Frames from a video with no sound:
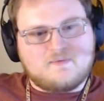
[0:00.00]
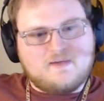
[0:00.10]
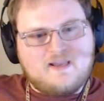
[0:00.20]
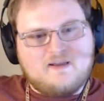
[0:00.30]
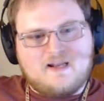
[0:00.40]

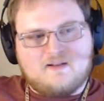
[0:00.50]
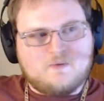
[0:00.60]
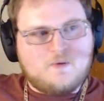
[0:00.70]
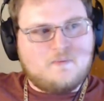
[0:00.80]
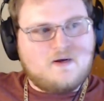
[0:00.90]
Had a
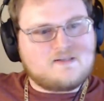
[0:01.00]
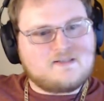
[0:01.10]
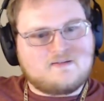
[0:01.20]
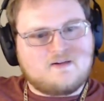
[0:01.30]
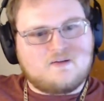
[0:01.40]
little box
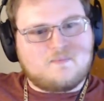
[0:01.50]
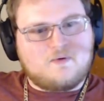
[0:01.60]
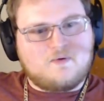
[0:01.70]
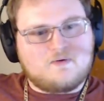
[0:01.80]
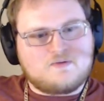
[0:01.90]
out there on the
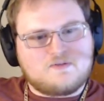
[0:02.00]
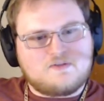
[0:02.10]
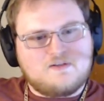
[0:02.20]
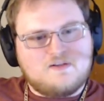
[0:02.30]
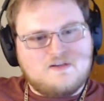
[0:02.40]
porch.
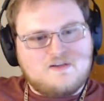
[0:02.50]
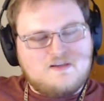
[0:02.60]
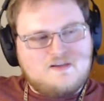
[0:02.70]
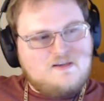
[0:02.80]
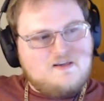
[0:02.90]

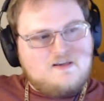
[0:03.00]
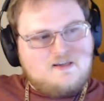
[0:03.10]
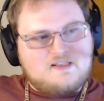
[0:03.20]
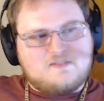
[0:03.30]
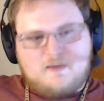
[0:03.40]

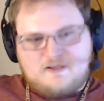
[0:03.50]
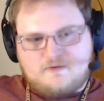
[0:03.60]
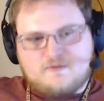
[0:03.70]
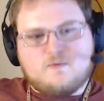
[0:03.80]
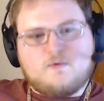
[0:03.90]
Yeah,
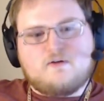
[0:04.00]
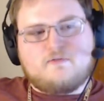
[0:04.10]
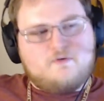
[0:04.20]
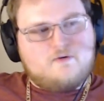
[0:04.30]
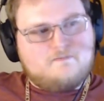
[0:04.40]
special is the word
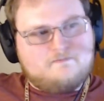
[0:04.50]
for him.